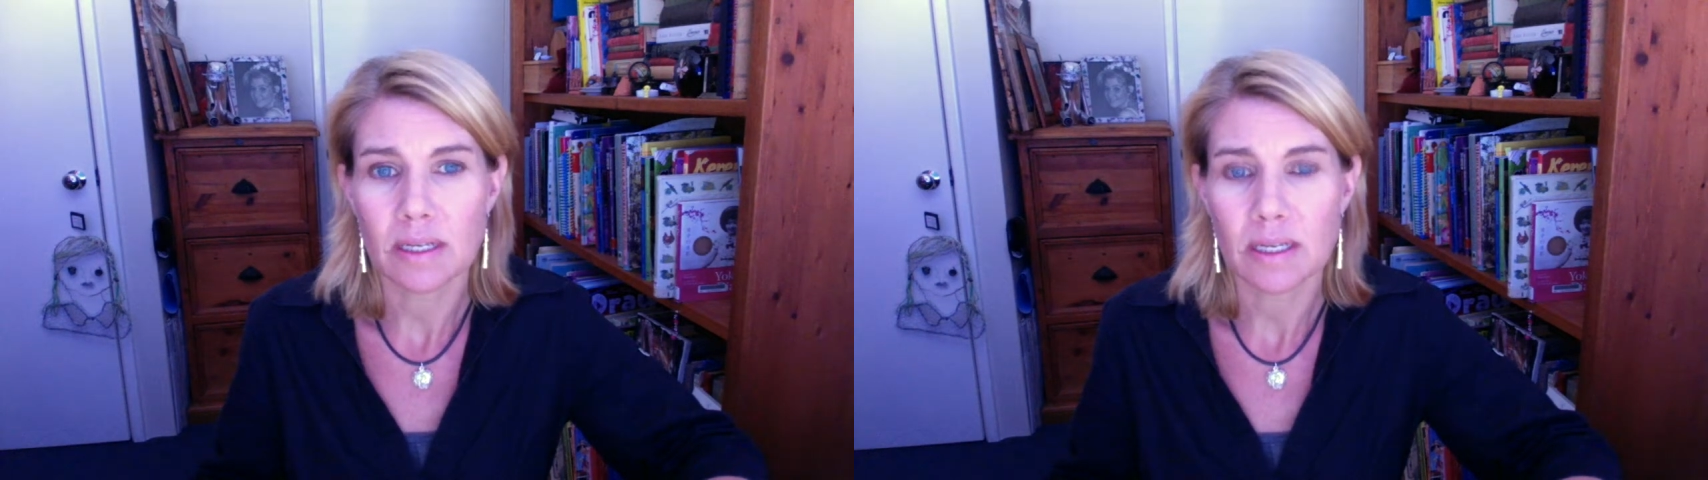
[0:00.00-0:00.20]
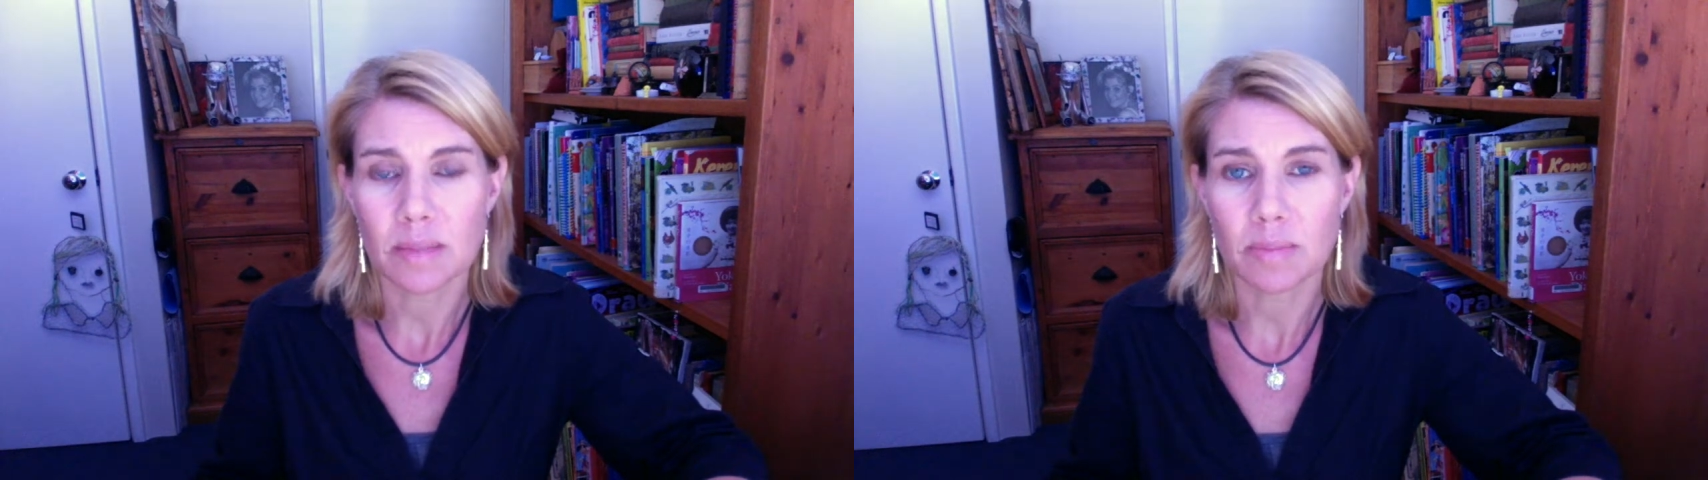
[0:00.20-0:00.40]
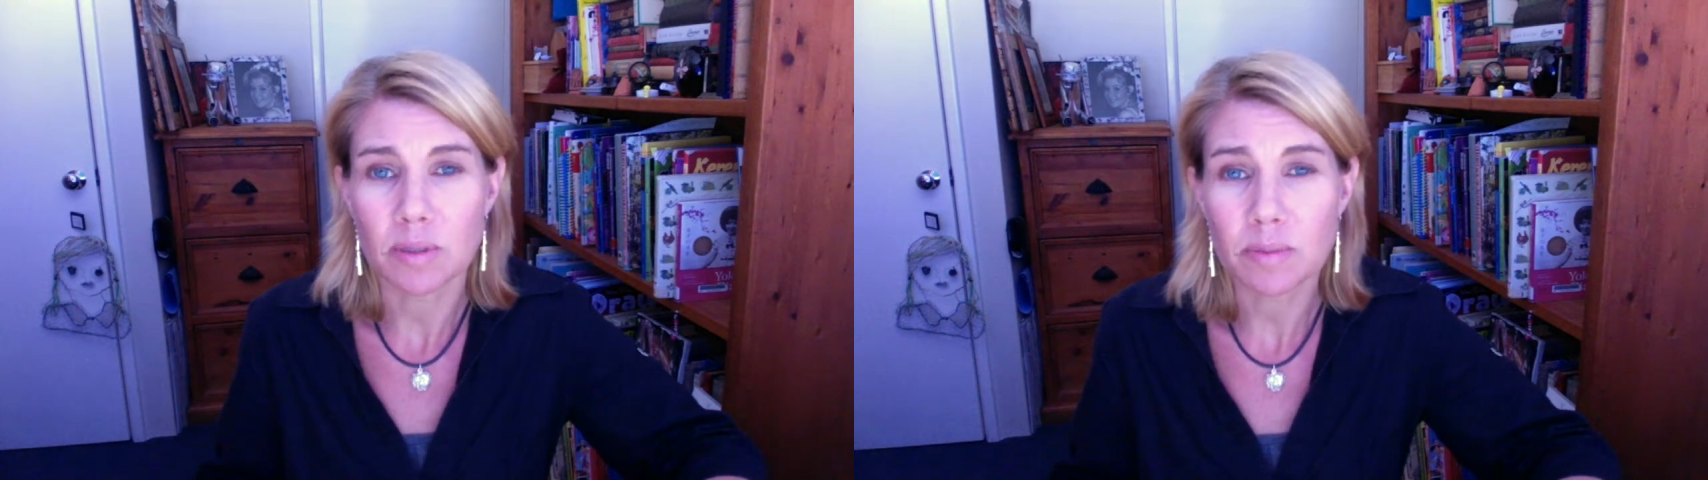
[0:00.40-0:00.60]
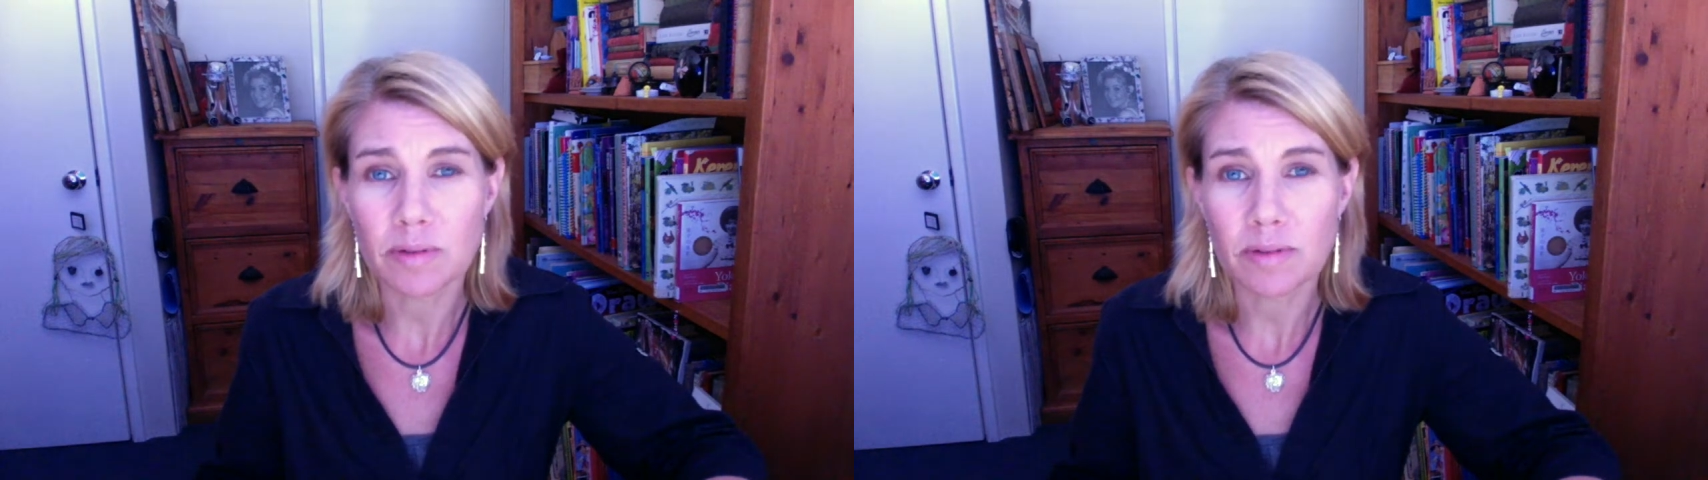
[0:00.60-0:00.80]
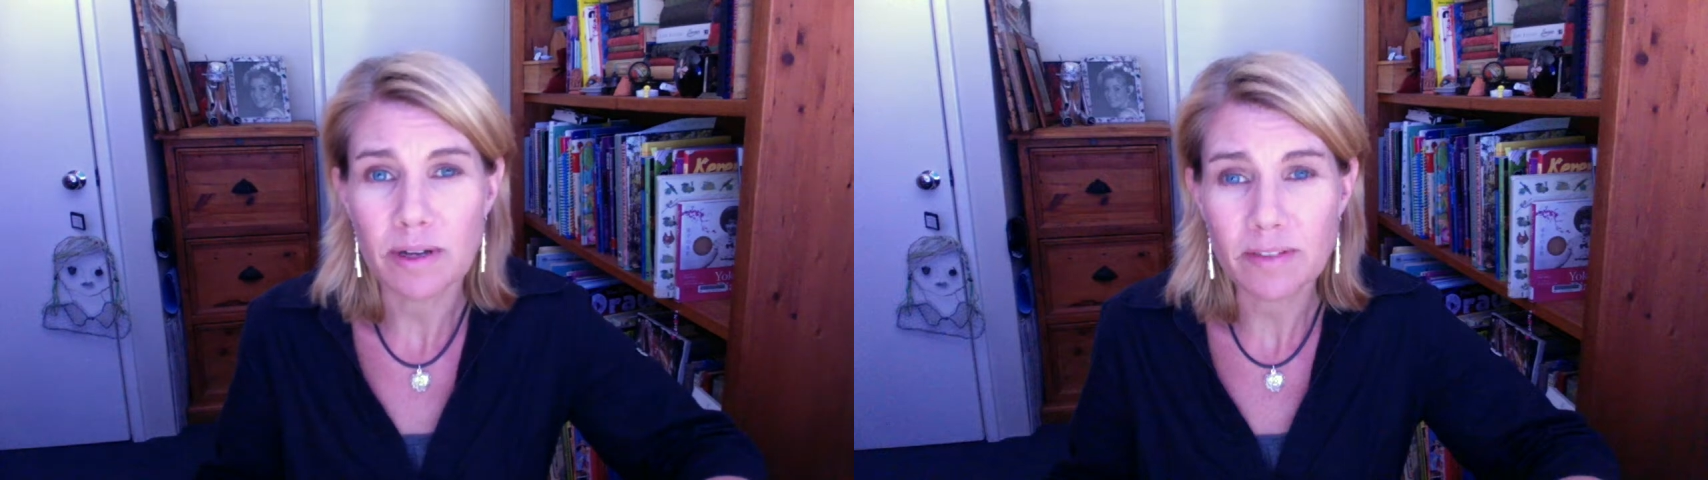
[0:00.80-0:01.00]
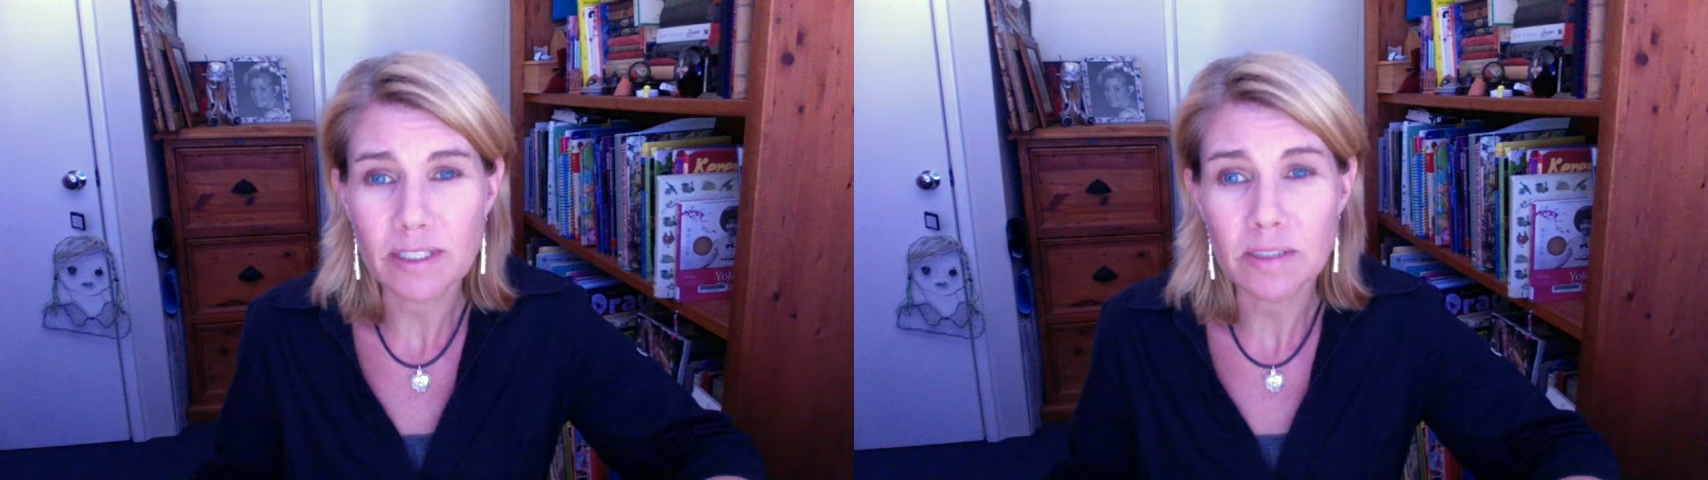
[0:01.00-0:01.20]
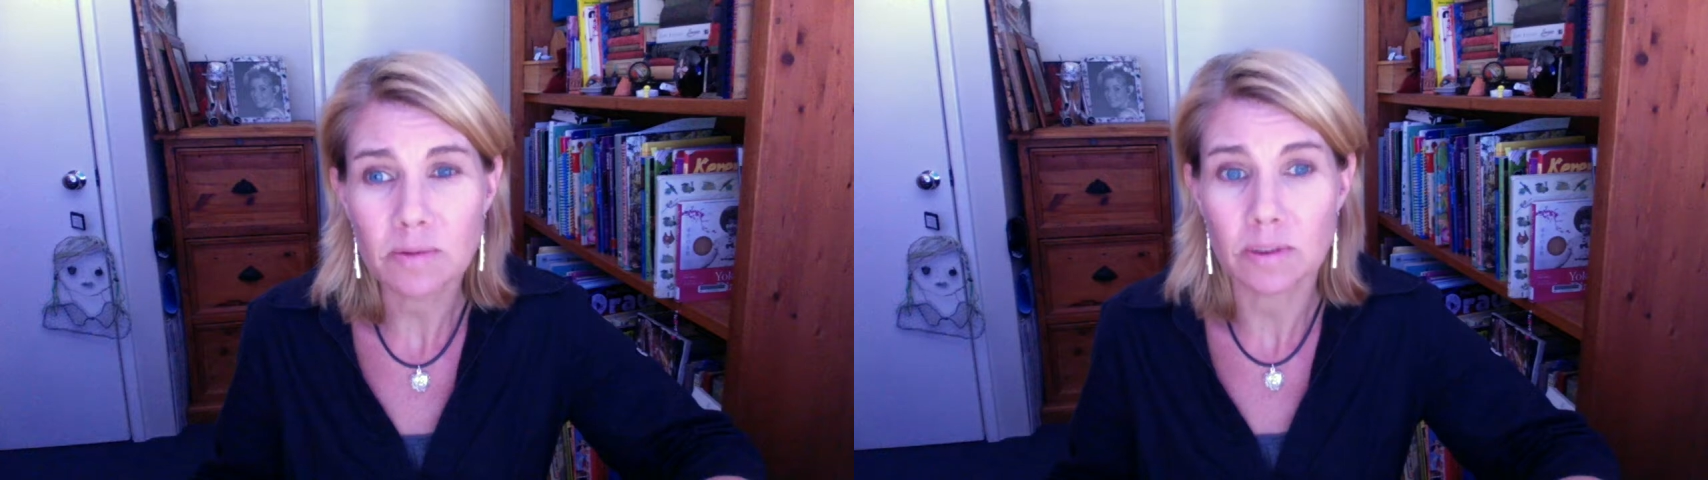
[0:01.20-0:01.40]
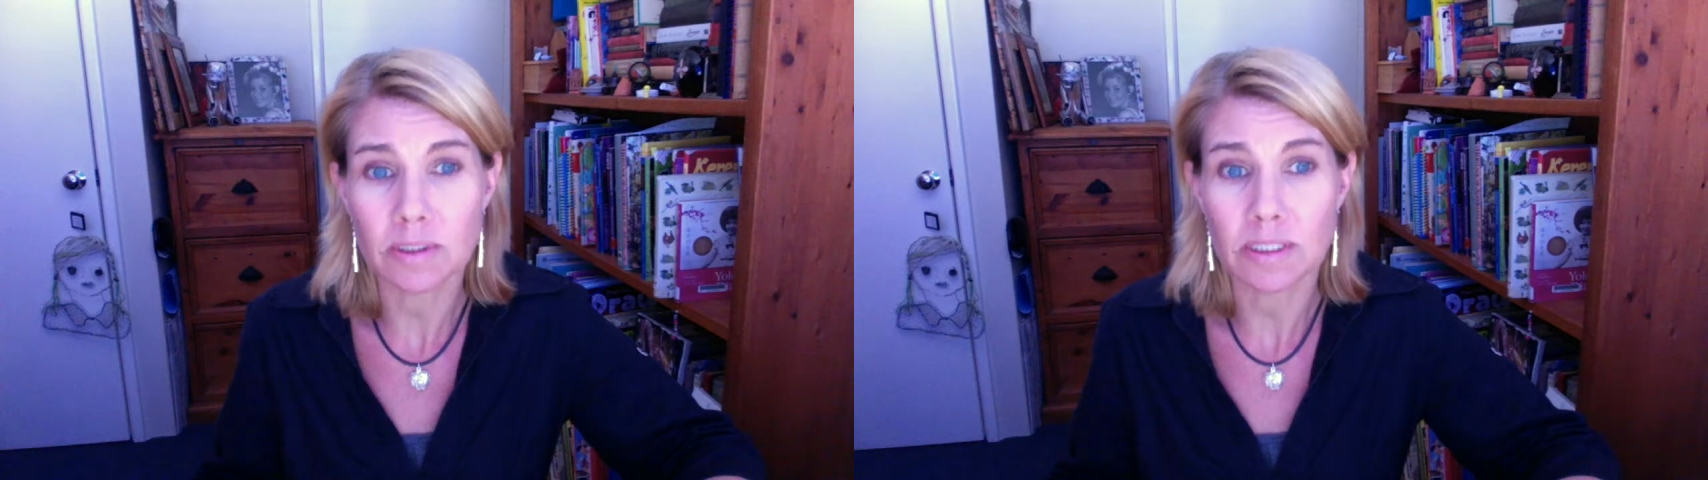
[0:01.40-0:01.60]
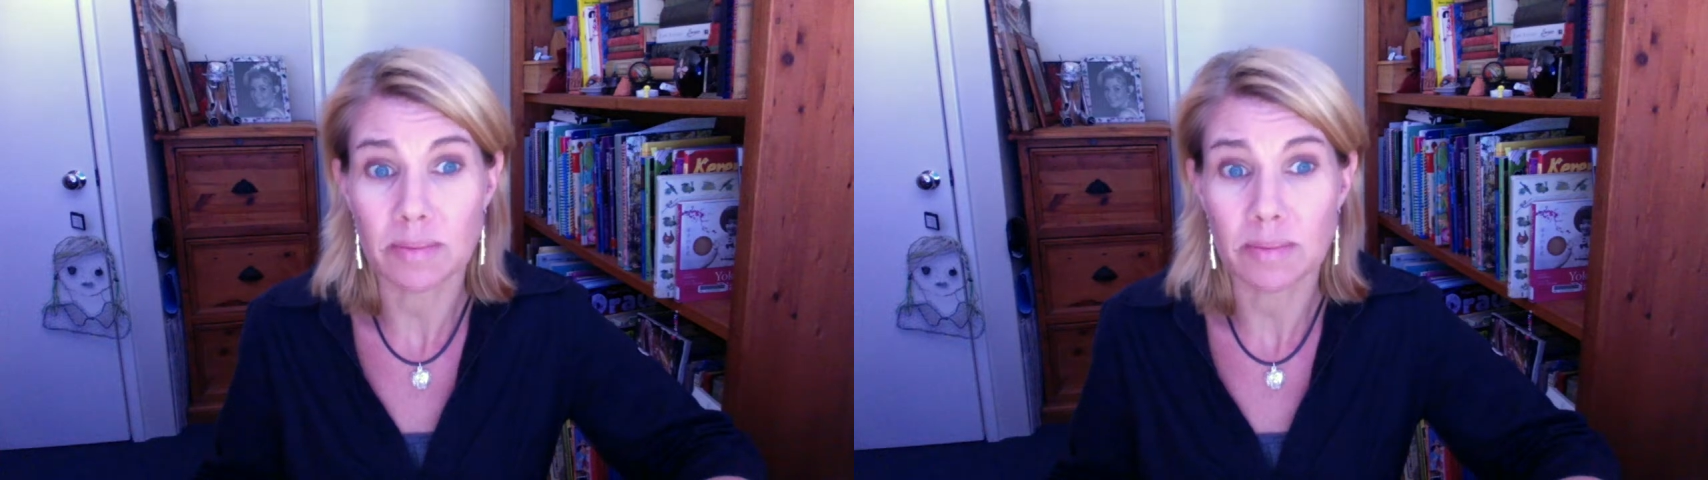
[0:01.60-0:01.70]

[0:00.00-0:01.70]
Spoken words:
He pulled me roughly towards